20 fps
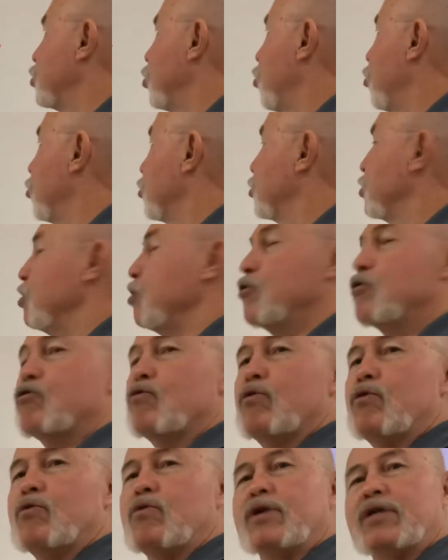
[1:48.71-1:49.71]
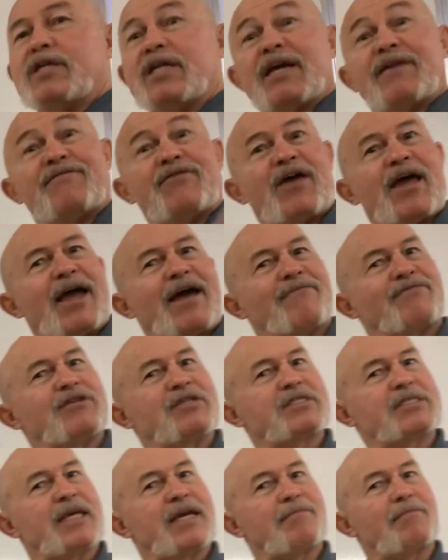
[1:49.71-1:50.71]
are congruent, if they have the
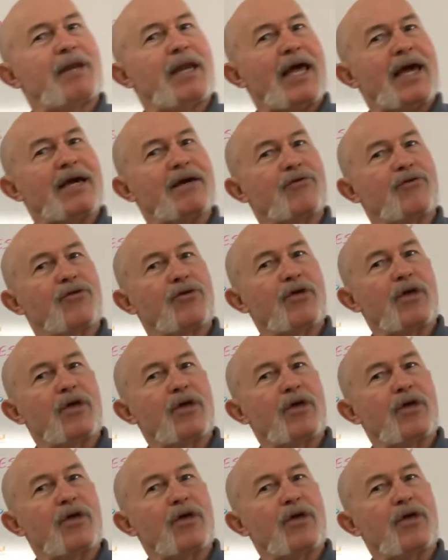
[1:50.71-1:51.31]
same length,